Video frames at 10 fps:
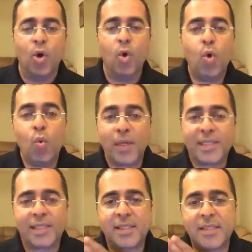who were
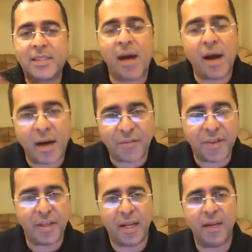
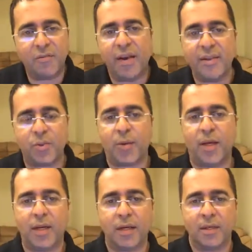starving in
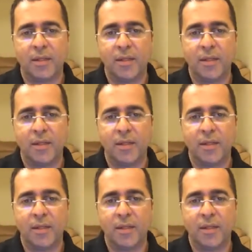Venezuela,